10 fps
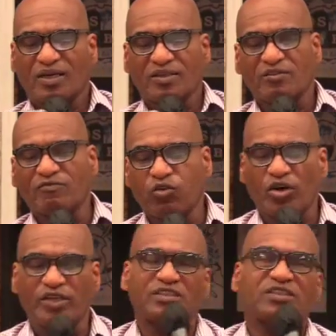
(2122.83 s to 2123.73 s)
The
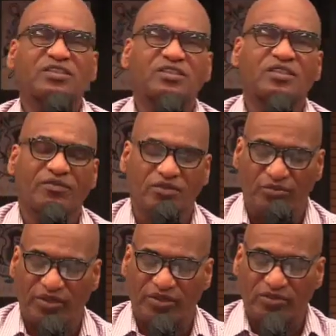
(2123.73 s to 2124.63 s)
voice of your
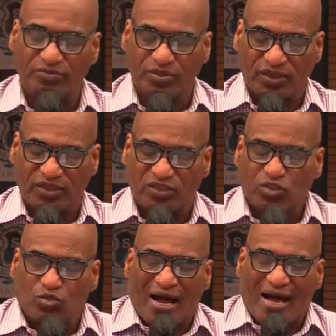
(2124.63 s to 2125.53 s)
brother's blood
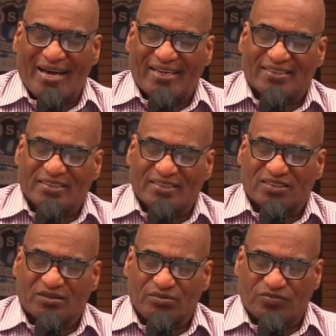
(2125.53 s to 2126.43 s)
cries
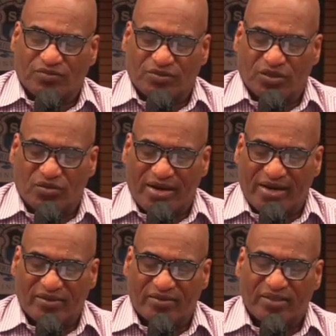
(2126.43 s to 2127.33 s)
unto me from the
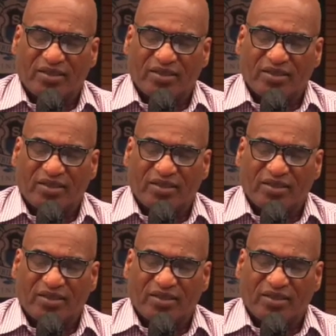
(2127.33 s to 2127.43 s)
ground,